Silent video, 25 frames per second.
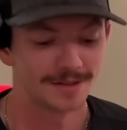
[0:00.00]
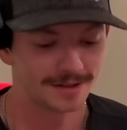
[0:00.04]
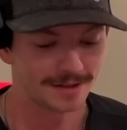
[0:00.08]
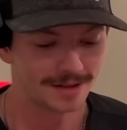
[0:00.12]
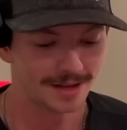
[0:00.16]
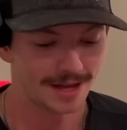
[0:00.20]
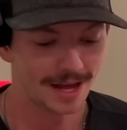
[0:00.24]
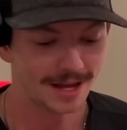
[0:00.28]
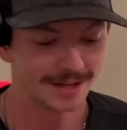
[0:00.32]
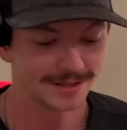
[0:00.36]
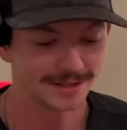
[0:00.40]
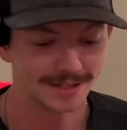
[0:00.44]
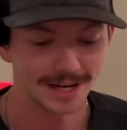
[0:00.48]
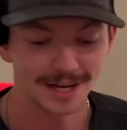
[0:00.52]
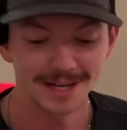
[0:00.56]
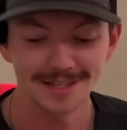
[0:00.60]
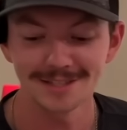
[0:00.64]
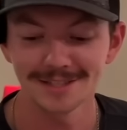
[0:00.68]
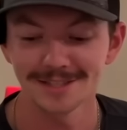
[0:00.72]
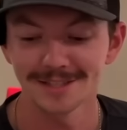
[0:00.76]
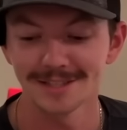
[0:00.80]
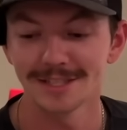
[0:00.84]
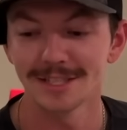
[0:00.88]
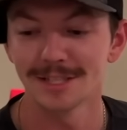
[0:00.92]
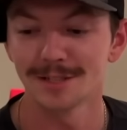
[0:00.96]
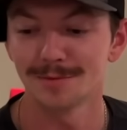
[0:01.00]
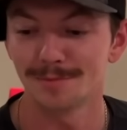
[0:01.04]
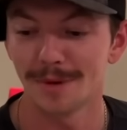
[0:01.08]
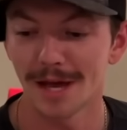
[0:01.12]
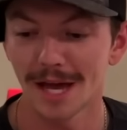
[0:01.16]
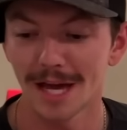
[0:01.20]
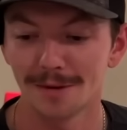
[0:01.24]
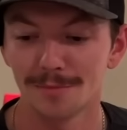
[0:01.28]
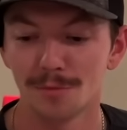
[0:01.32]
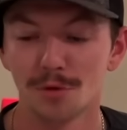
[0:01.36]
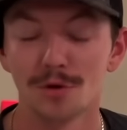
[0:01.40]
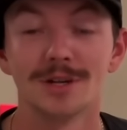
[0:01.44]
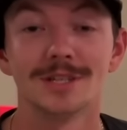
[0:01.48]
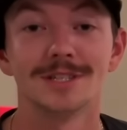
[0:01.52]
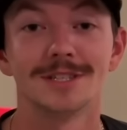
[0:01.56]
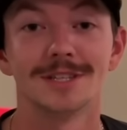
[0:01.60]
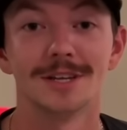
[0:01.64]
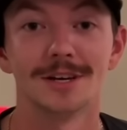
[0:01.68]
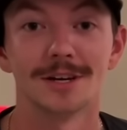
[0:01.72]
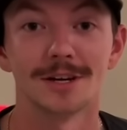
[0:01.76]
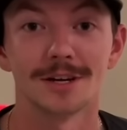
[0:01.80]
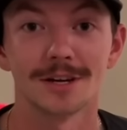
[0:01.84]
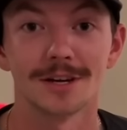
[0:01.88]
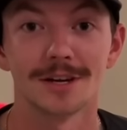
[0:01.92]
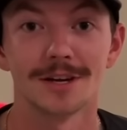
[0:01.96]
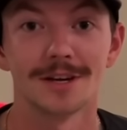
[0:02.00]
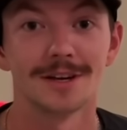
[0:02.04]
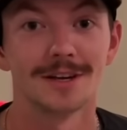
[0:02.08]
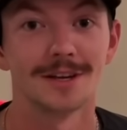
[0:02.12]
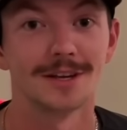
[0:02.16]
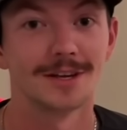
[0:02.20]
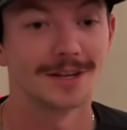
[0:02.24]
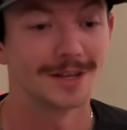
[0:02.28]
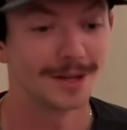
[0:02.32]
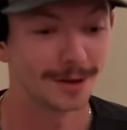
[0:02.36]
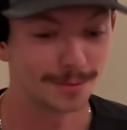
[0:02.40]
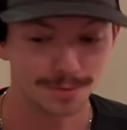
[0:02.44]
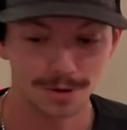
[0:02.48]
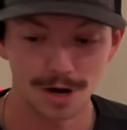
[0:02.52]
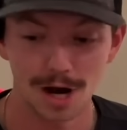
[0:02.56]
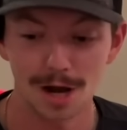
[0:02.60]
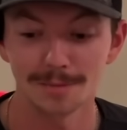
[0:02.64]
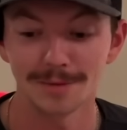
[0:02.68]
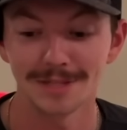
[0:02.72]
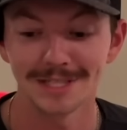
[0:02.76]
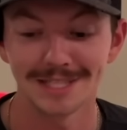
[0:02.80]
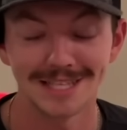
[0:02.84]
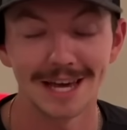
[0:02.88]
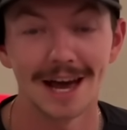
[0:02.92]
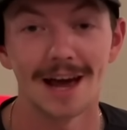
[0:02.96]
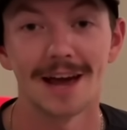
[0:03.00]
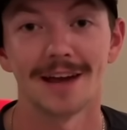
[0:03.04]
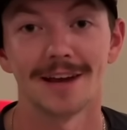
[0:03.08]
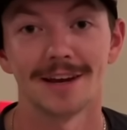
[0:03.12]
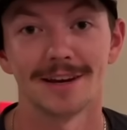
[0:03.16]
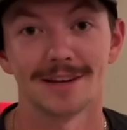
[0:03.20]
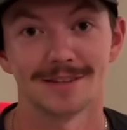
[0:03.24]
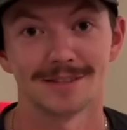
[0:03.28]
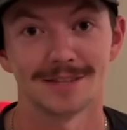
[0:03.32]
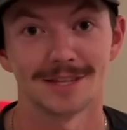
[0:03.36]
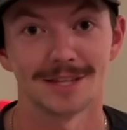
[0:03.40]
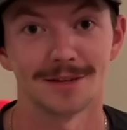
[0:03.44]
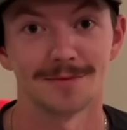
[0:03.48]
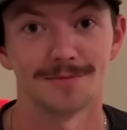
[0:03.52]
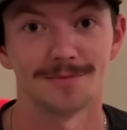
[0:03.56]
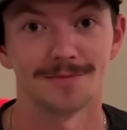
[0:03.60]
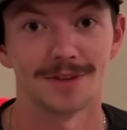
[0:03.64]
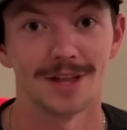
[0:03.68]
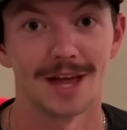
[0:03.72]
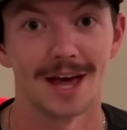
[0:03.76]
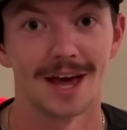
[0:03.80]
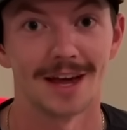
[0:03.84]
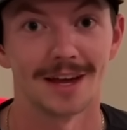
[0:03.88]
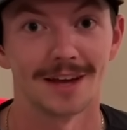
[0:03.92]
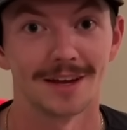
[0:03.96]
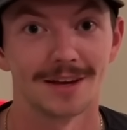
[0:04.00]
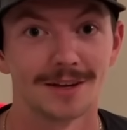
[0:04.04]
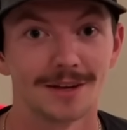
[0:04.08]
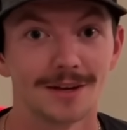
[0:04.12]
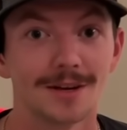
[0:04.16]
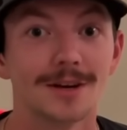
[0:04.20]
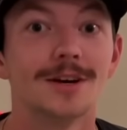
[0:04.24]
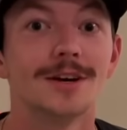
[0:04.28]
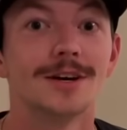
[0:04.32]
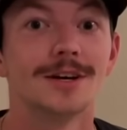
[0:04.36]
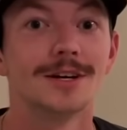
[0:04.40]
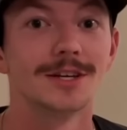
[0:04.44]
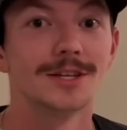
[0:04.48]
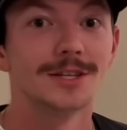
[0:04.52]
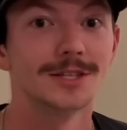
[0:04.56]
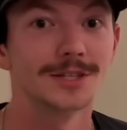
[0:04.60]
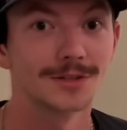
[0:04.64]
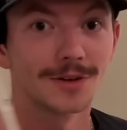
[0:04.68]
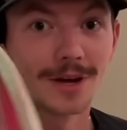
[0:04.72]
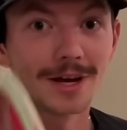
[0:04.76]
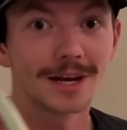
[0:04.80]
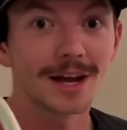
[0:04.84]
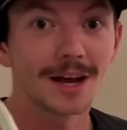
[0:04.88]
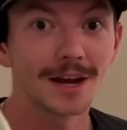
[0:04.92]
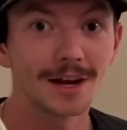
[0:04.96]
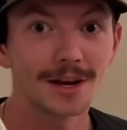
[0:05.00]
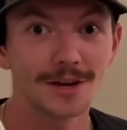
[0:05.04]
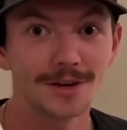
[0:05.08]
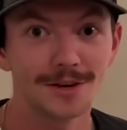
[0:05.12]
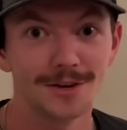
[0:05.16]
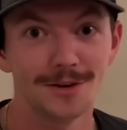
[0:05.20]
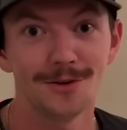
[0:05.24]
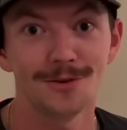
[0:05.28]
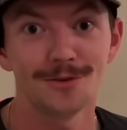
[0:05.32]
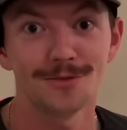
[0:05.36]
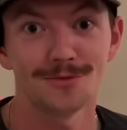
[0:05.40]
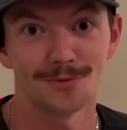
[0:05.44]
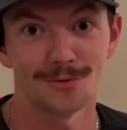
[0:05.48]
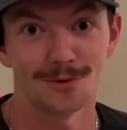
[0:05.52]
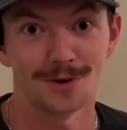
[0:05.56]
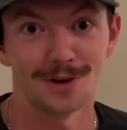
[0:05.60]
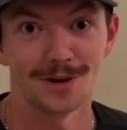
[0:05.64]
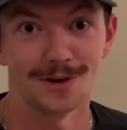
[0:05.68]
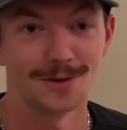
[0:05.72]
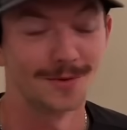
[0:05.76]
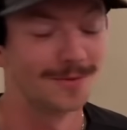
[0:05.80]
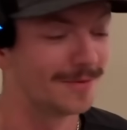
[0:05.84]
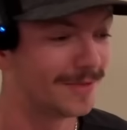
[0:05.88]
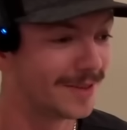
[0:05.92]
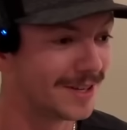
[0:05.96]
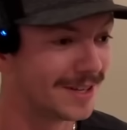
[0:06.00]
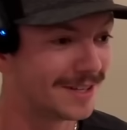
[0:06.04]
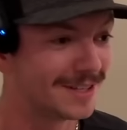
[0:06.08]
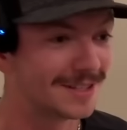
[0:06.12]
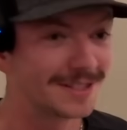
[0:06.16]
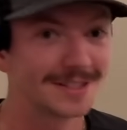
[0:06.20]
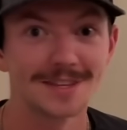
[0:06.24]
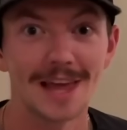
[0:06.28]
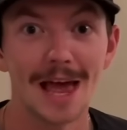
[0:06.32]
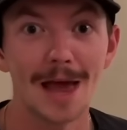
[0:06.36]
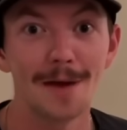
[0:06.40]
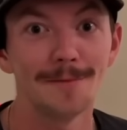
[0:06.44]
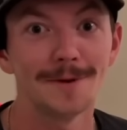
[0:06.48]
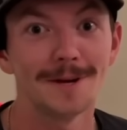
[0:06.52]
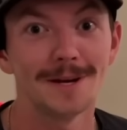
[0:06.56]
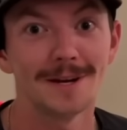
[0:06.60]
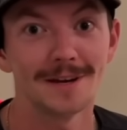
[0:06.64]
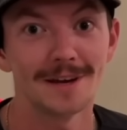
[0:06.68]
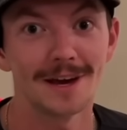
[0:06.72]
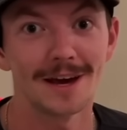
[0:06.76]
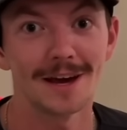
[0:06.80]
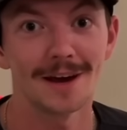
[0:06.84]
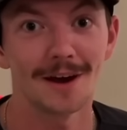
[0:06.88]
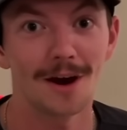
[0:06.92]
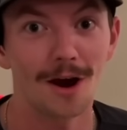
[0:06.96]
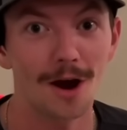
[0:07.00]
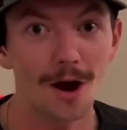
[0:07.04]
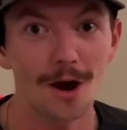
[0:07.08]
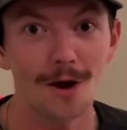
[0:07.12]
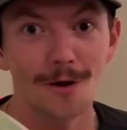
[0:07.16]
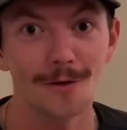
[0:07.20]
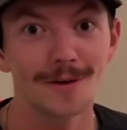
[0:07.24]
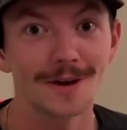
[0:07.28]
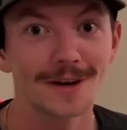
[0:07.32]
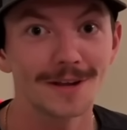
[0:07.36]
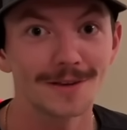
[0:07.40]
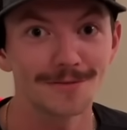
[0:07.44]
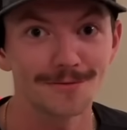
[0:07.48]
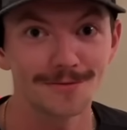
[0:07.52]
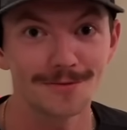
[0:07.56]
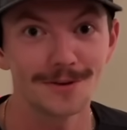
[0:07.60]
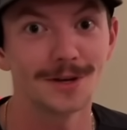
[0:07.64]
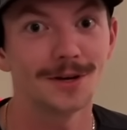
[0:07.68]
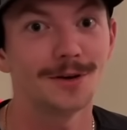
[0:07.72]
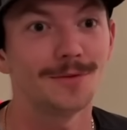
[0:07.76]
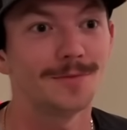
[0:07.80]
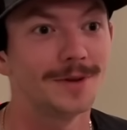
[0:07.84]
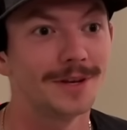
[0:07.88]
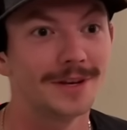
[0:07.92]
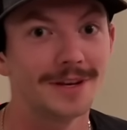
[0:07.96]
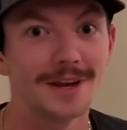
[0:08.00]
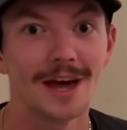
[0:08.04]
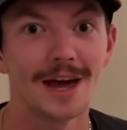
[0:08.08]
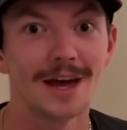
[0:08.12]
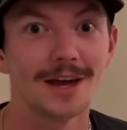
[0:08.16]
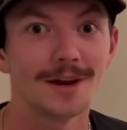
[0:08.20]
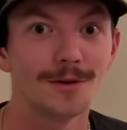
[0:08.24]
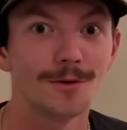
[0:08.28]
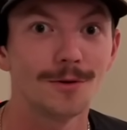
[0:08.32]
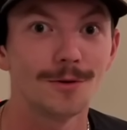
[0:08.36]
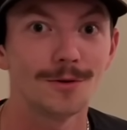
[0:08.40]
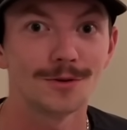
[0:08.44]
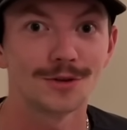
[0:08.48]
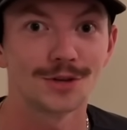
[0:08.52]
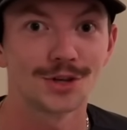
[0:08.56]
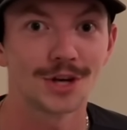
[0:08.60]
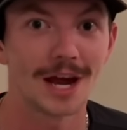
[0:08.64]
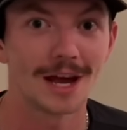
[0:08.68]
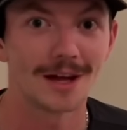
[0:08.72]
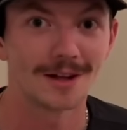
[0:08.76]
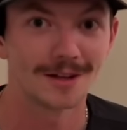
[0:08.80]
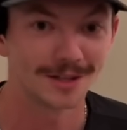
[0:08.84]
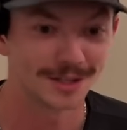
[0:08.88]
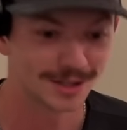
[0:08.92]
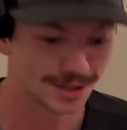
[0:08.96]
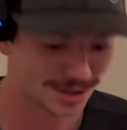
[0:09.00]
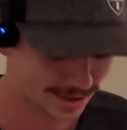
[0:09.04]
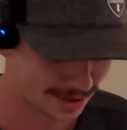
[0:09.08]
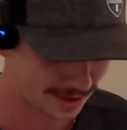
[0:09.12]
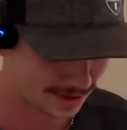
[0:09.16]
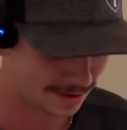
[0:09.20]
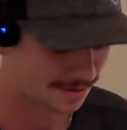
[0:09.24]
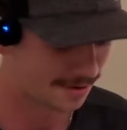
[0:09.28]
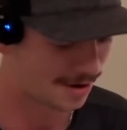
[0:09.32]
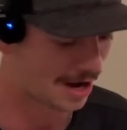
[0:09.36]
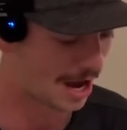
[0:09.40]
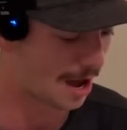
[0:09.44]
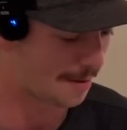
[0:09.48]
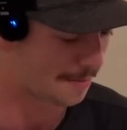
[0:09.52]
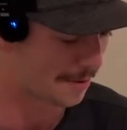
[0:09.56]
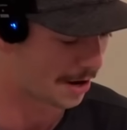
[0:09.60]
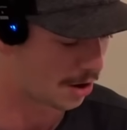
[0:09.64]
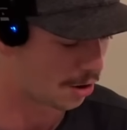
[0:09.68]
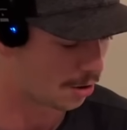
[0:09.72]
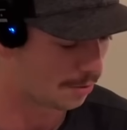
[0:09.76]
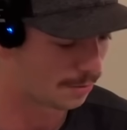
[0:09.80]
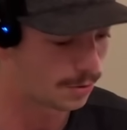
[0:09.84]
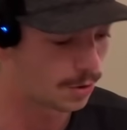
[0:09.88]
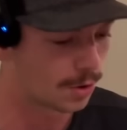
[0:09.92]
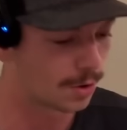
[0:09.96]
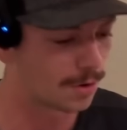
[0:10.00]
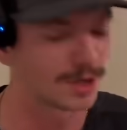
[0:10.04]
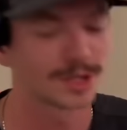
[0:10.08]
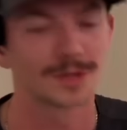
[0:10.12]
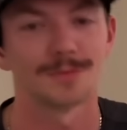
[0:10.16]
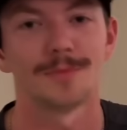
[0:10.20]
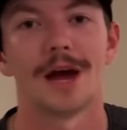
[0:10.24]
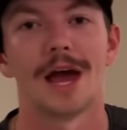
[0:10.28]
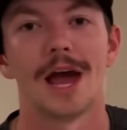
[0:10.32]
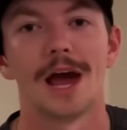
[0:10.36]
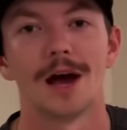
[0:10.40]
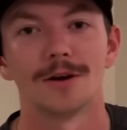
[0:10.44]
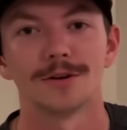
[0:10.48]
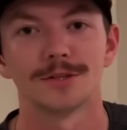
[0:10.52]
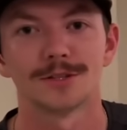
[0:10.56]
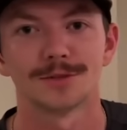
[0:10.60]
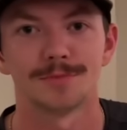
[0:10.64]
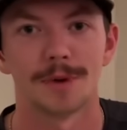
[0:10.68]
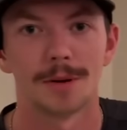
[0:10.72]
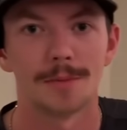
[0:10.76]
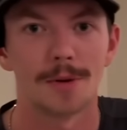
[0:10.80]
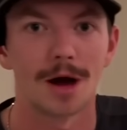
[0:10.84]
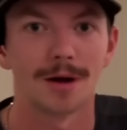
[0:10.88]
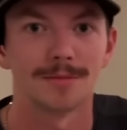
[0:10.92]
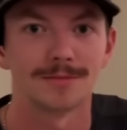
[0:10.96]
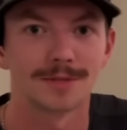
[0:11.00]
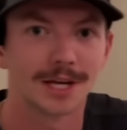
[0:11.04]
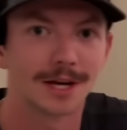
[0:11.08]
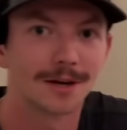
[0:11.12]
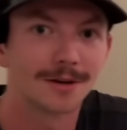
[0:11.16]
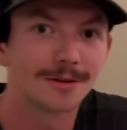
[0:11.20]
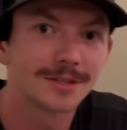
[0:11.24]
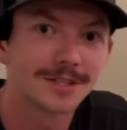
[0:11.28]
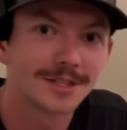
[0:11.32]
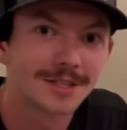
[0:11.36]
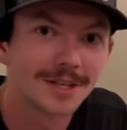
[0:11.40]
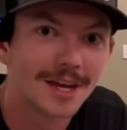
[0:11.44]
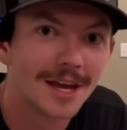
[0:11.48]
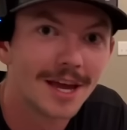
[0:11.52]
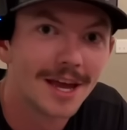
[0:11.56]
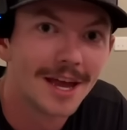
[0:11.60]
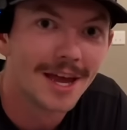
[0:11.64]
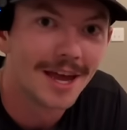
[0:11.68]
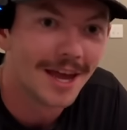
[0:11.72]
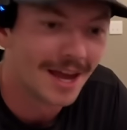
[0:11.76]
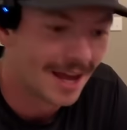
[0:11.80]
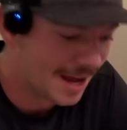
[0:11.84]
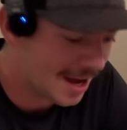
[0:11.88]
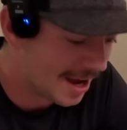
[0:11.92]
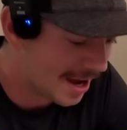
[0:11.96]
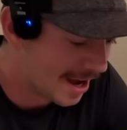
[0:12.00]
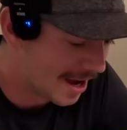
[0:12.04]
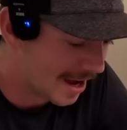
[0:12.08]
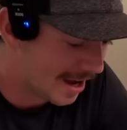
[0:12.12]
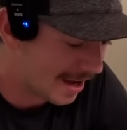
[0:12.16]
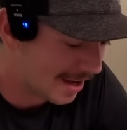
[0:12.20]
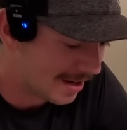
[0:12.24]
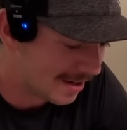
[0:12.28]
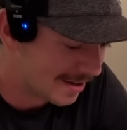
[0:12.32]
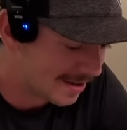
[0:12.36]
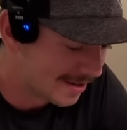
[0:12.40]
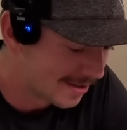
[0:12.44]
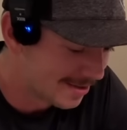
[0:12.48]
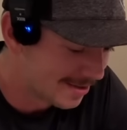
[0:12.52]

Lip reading: As nice as these bad boys look, you're probably dying to see them fly. So I got good news for you. Simon and I already filmed a 9-hole challenge at my home course, my house, my mom's house, and